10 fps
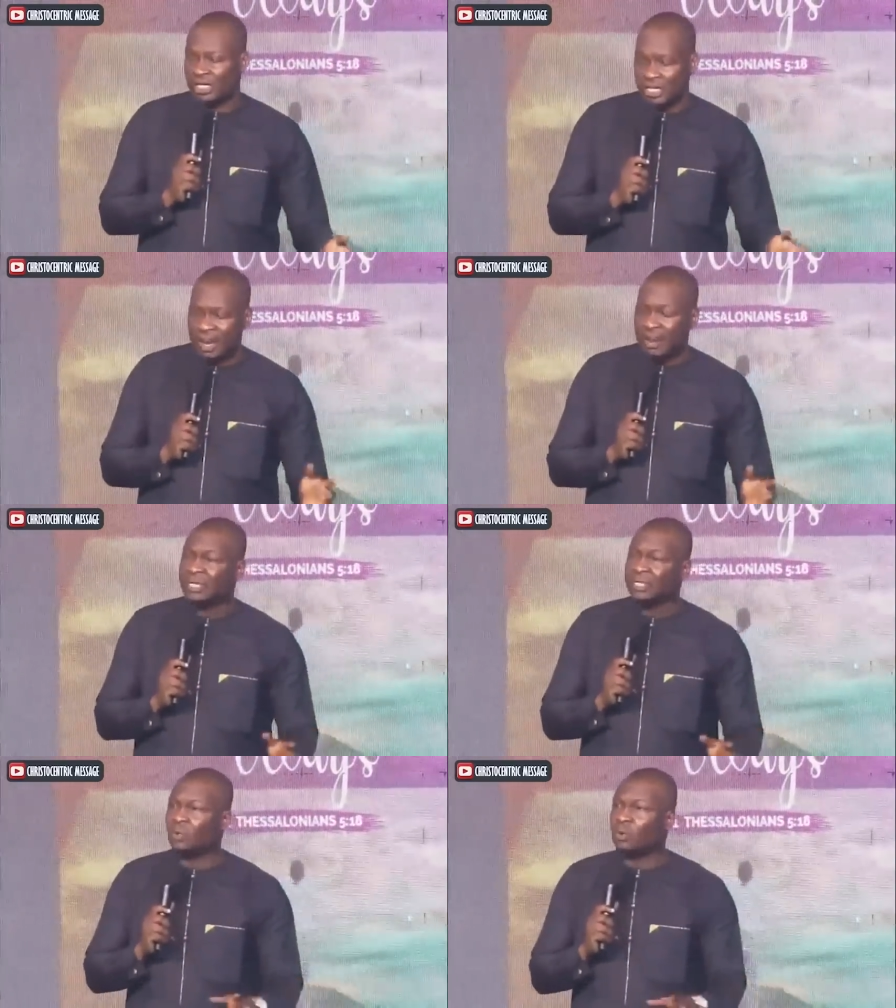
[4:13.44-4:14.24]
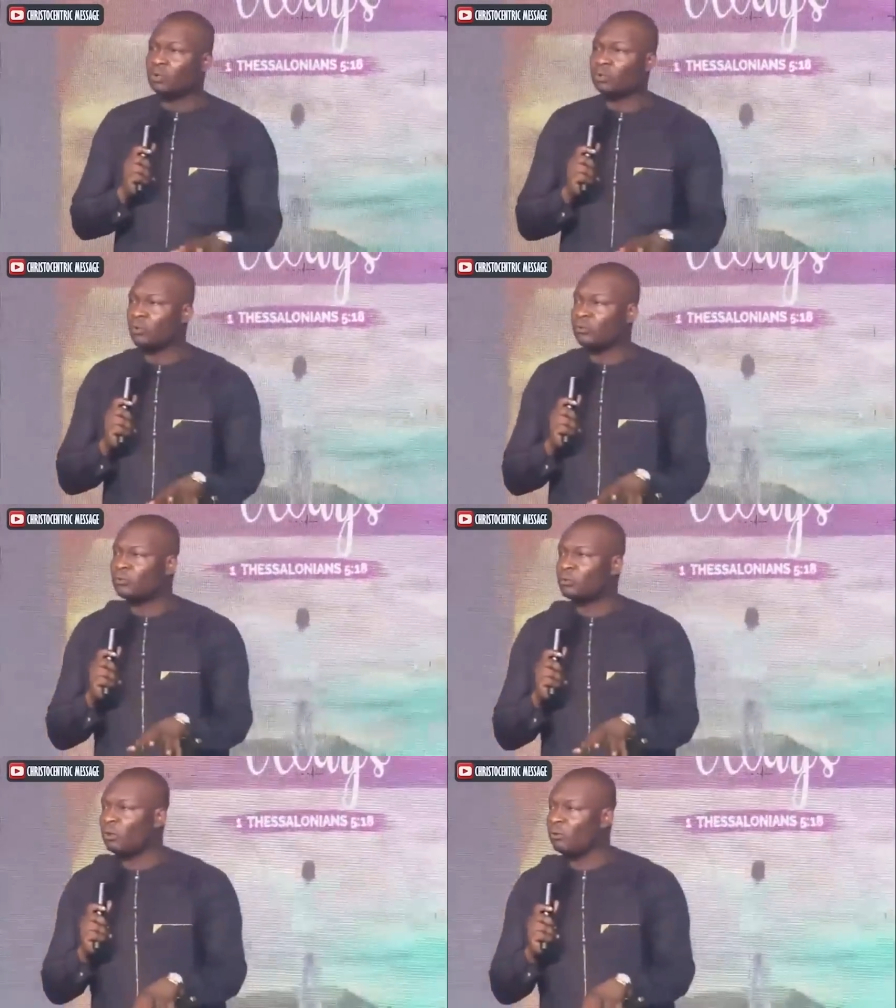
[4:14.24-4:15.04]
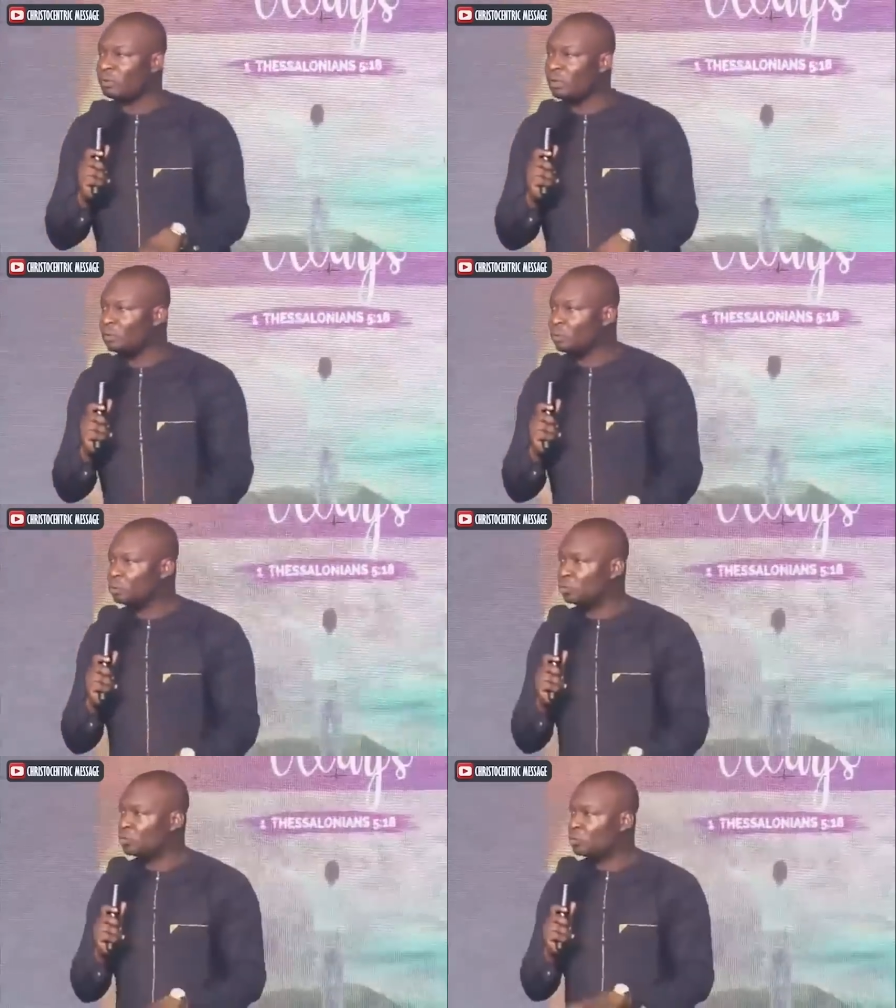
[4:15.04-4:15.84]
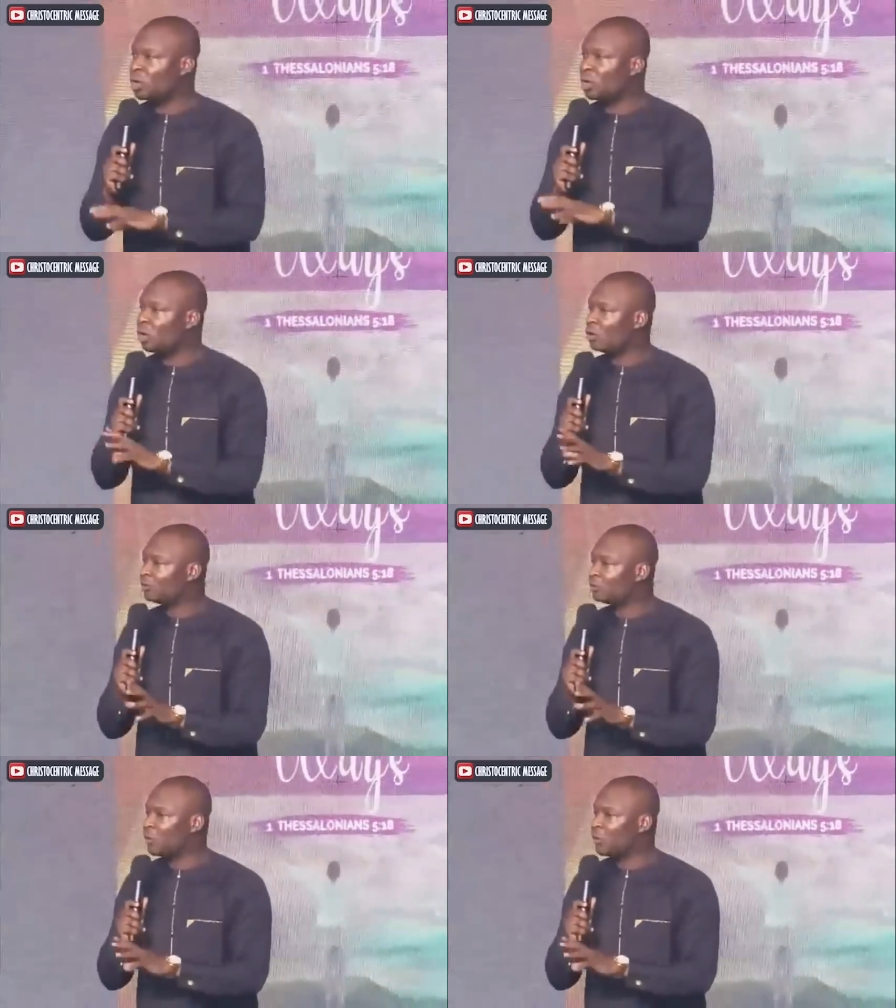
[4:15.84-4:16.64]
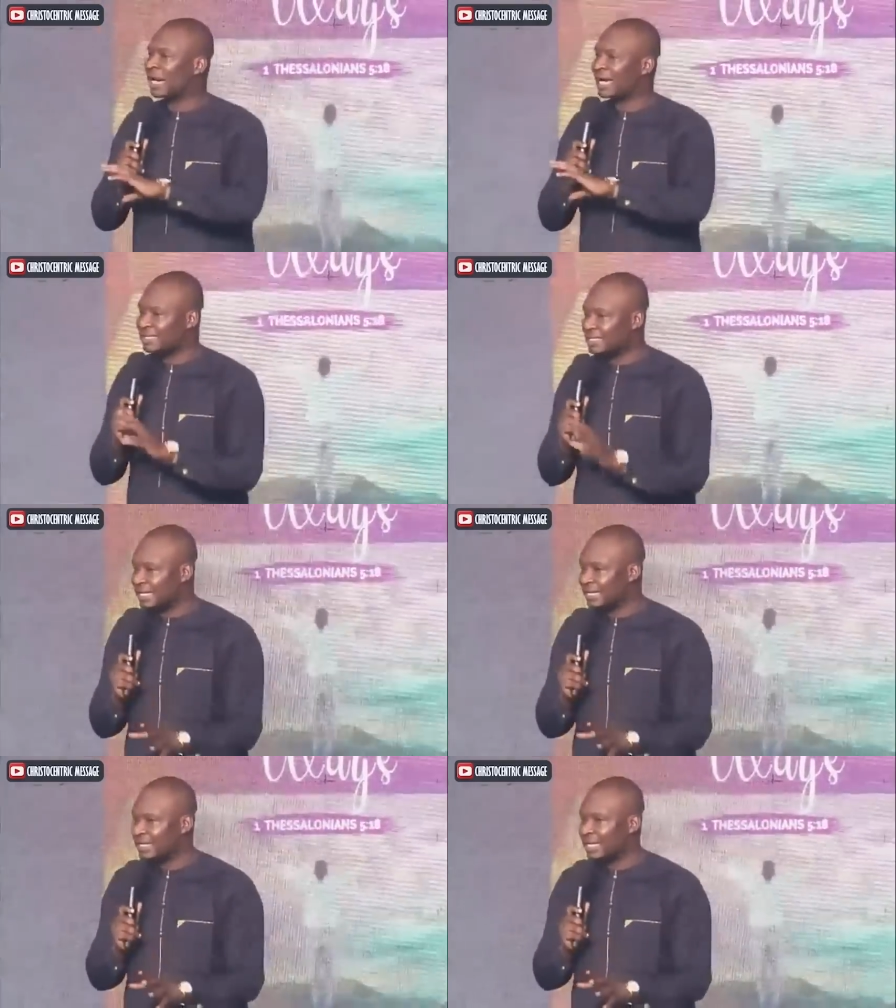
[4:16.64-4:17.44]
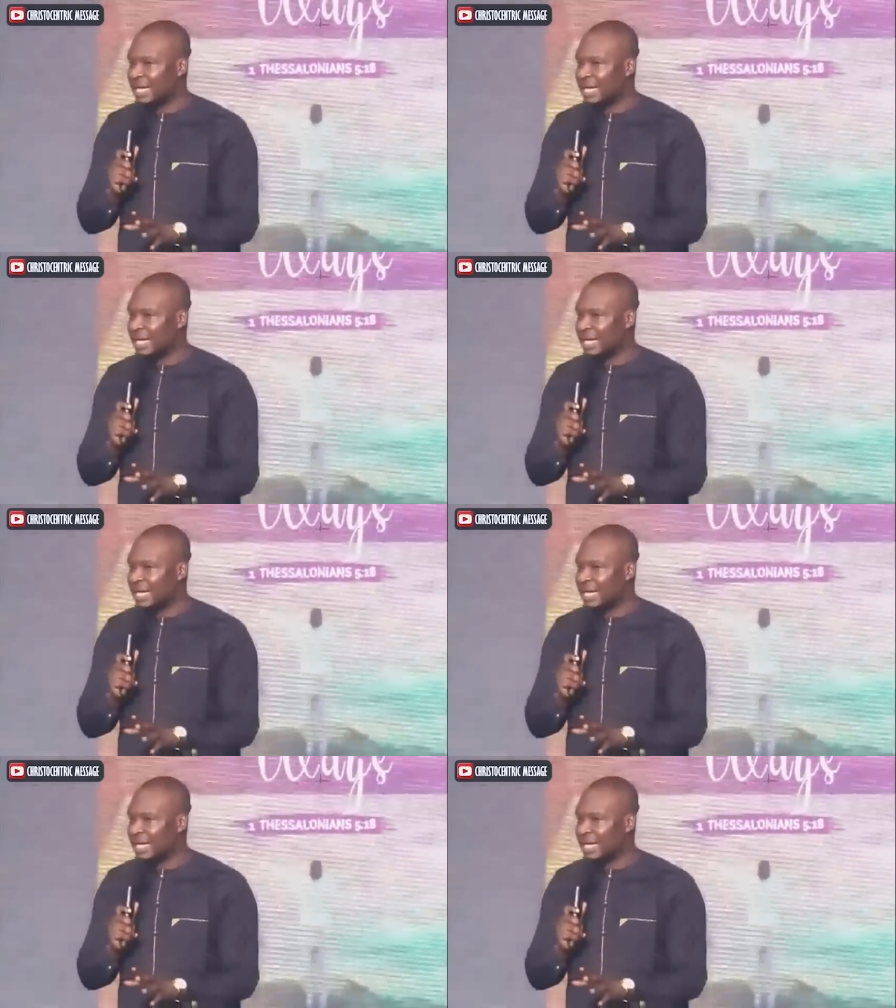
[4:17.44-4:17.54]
the bible is also full of people who took god for granted